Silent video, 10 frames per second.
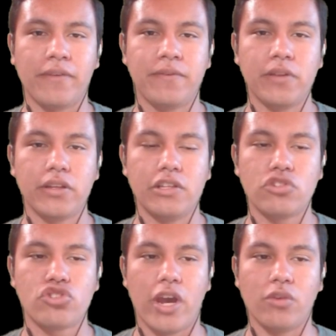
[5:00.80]
I feel like in
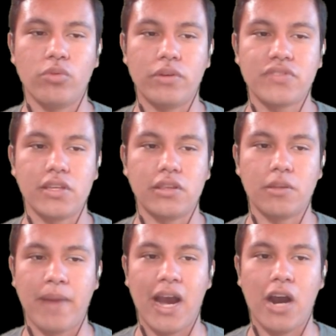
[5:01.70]
this channel we've seen the
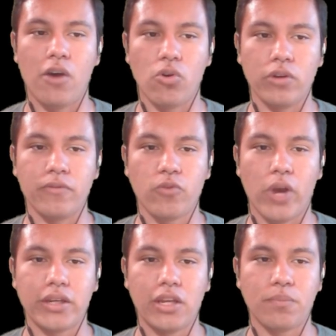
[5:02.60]
power and
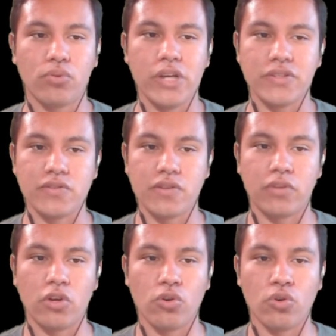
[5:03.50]
frightening presence of
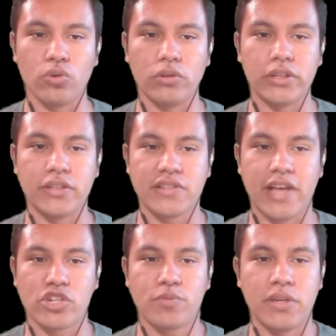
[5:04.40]
the early
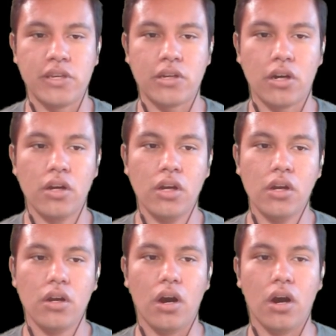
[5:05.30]
slash peak
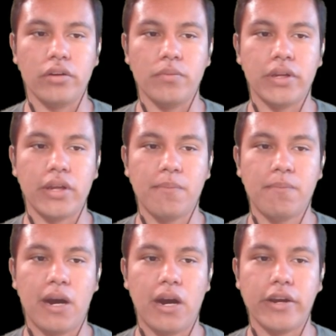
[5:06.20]
Ottoman
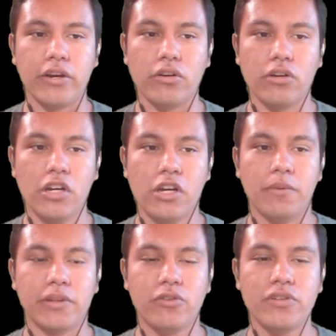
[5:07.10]
Empire,
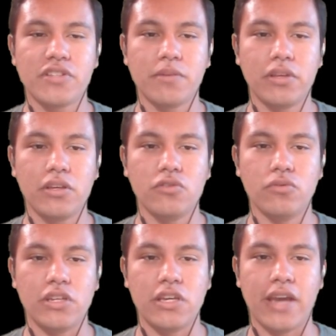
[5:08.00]
but there is something
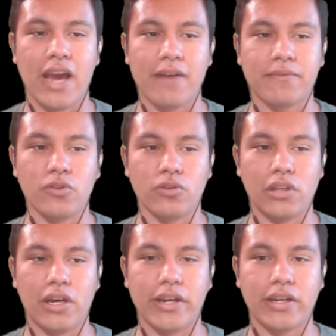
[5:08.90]
unique after,
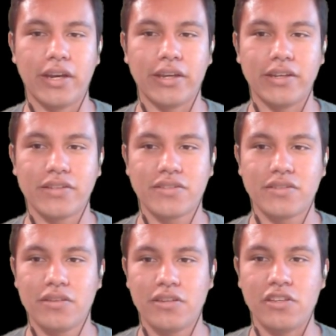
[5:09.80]
like, I
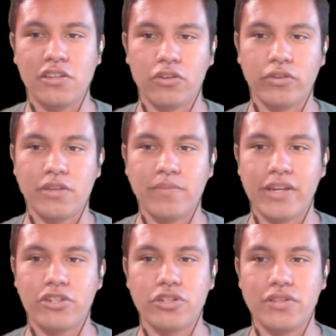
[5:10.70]
guess here he
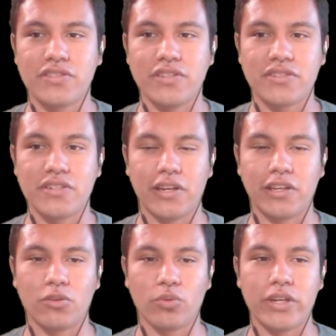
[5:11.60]
mentions
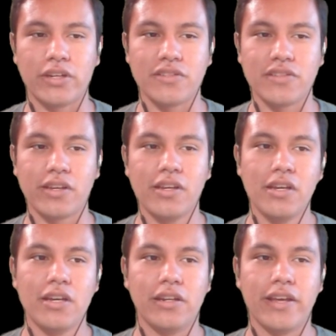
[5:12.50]
1683, because like
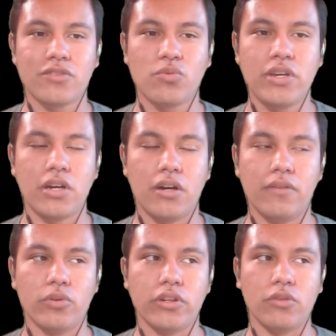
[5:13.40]
next we
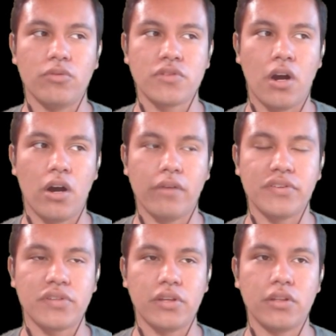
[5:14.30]
covered it was
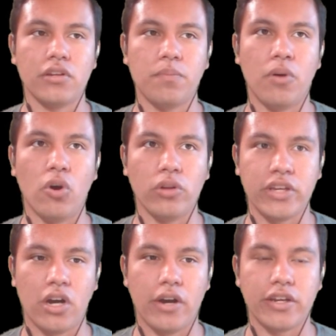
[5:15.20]
obviously in the
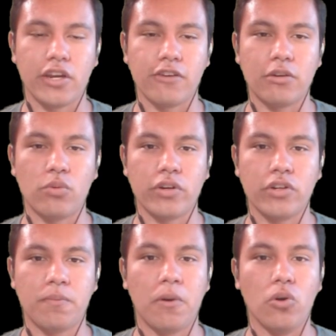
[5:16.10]
Napoleonic era, where
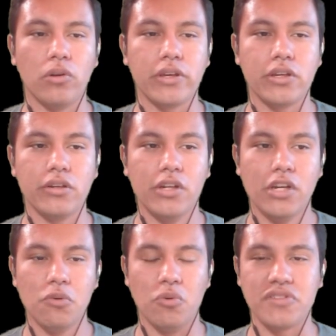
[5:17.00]
Napoleon
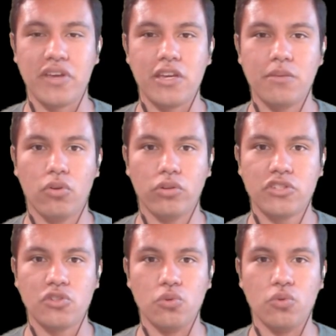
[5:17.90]
was able
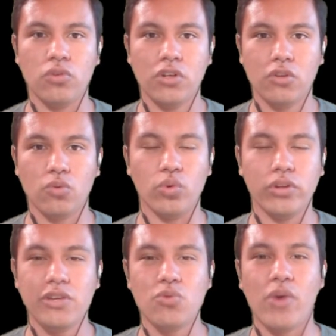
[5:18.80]
to
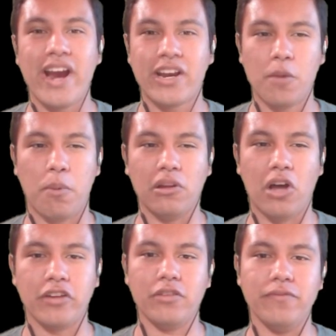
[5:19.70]
really rack up a
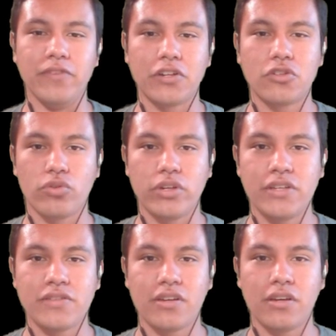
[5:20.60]
lot of
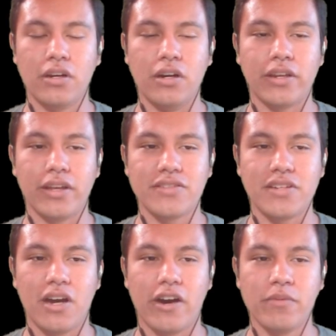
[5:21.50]
victories against
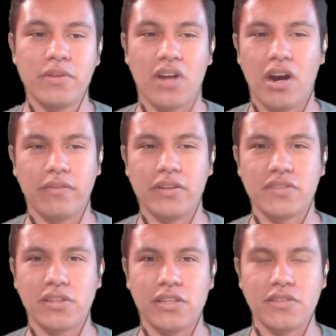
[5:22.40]
the Ottomans.
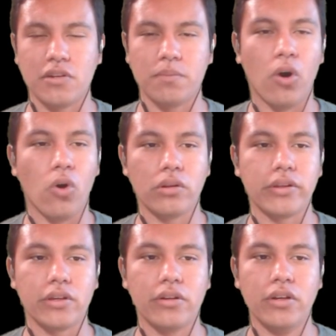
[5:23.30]
Obviously he's
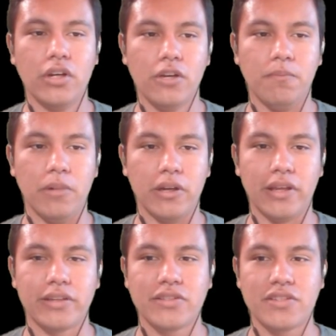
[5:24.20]
Napoleon, but
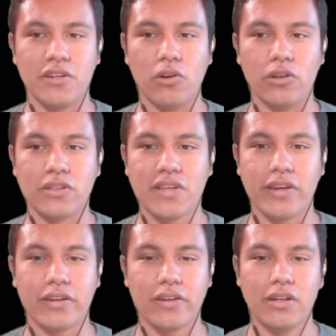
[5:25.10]
like still it's
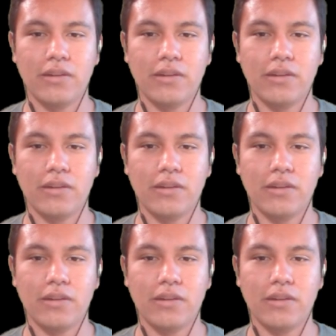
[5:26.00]
like